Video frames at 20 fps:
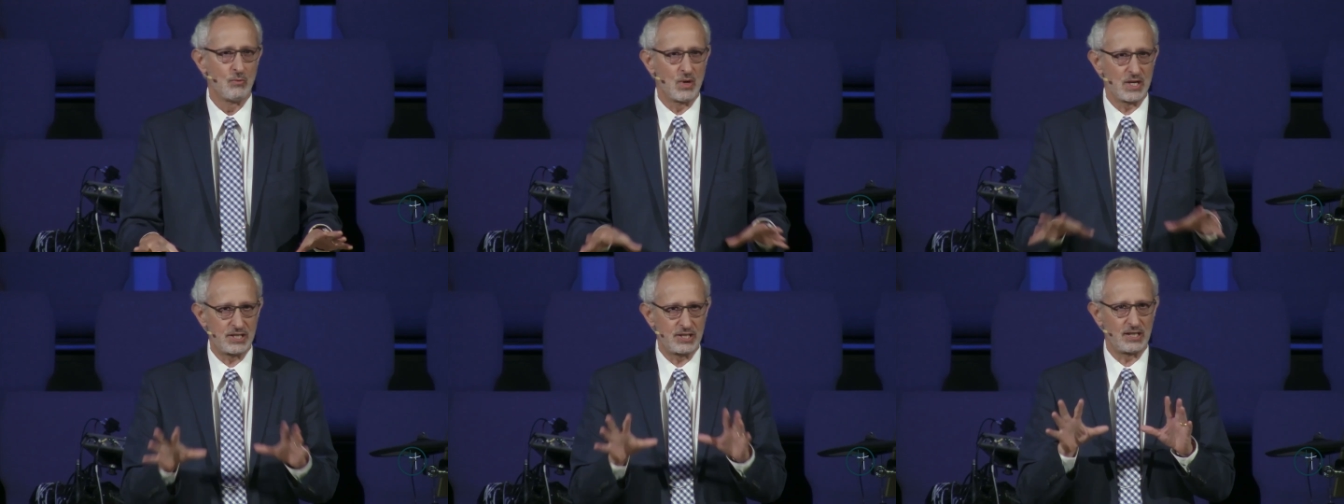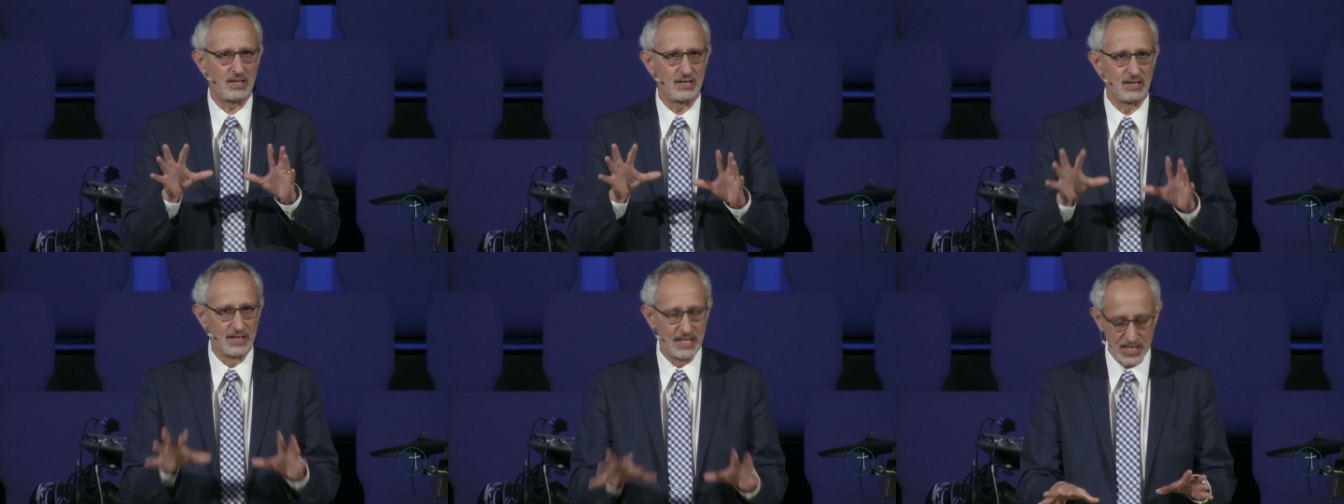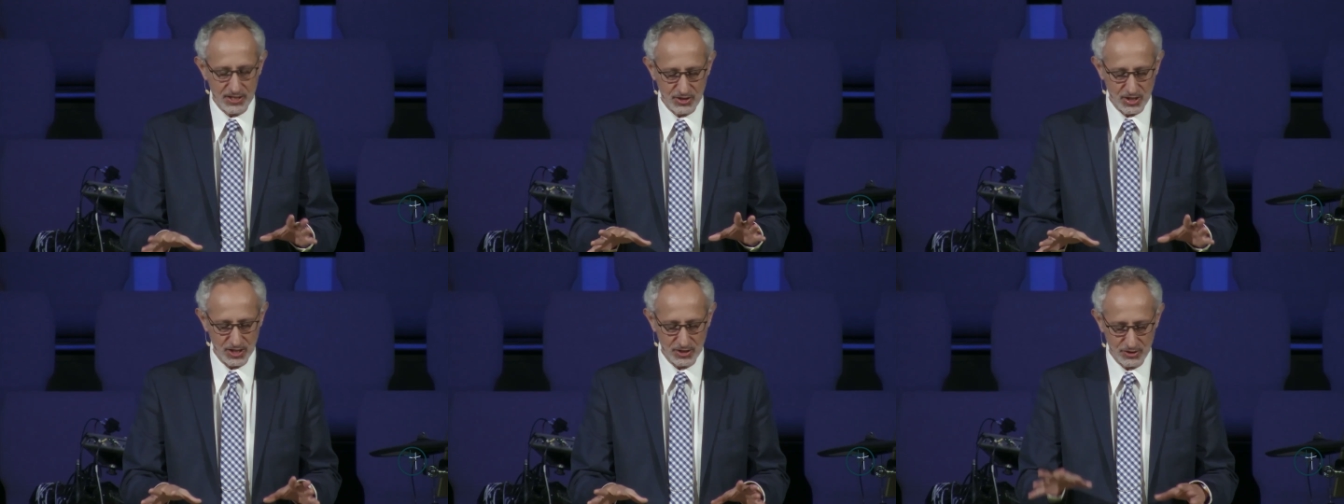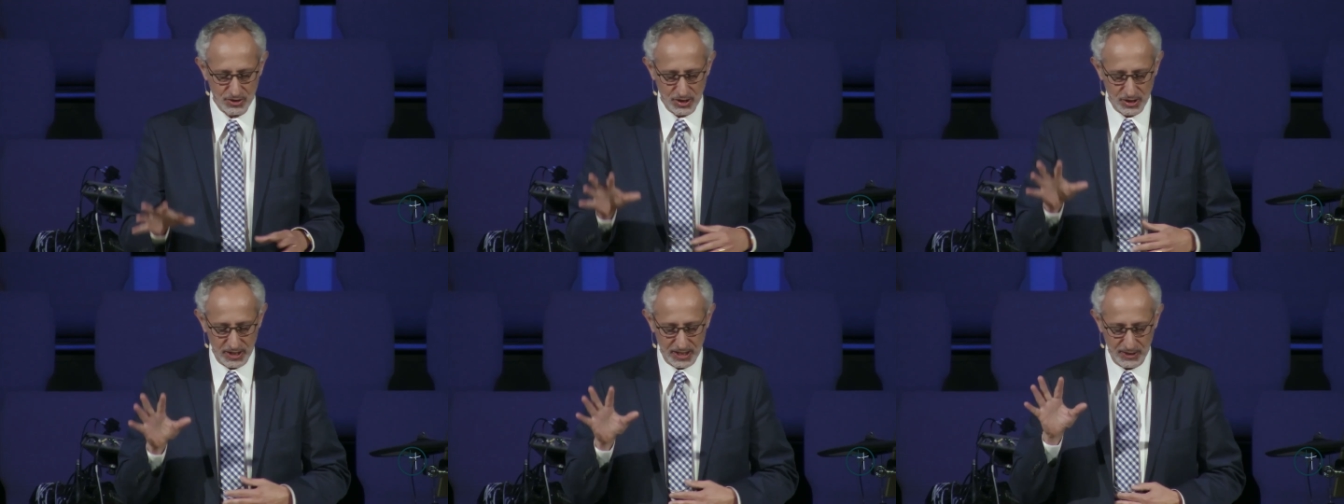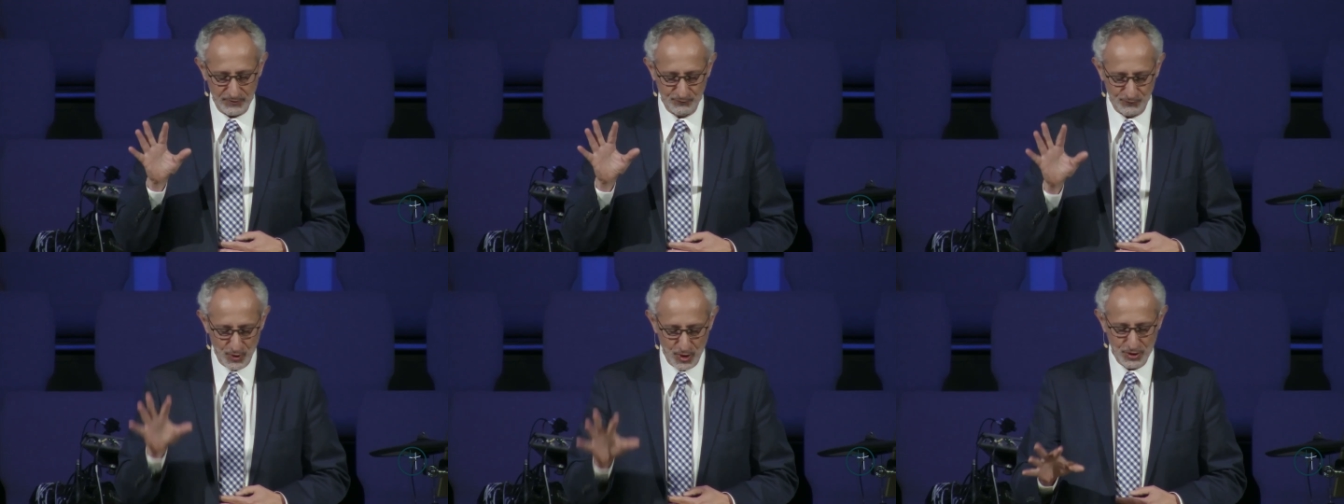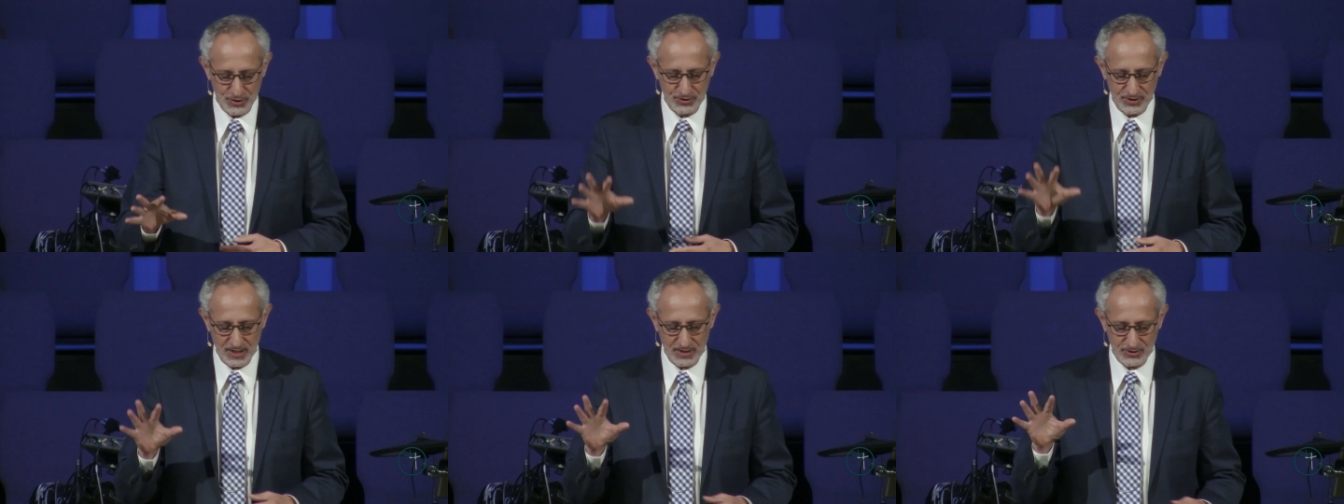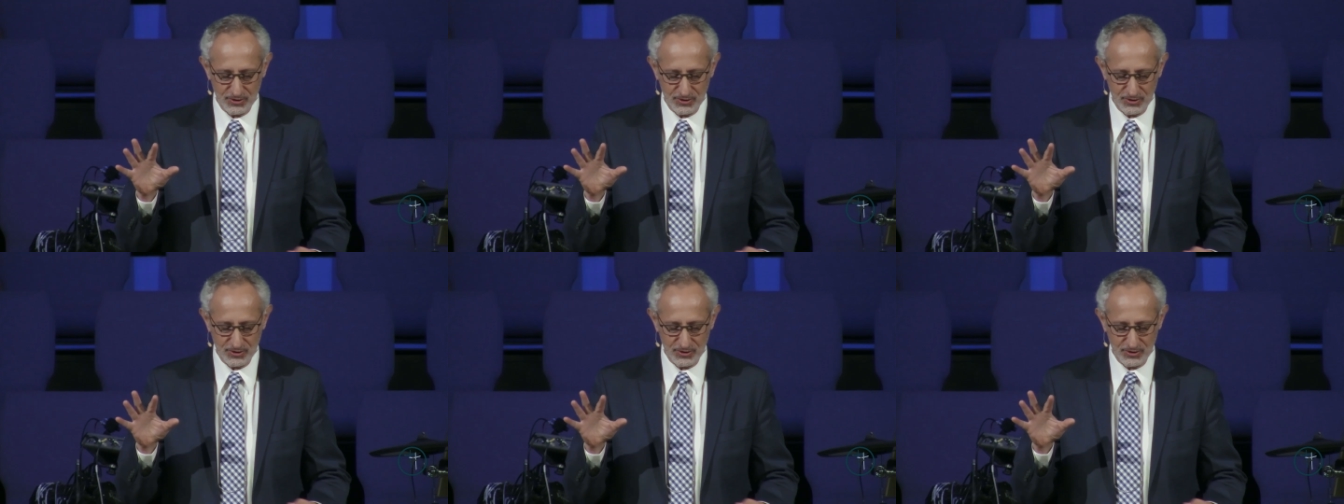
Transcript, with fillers: I want you to listen to the first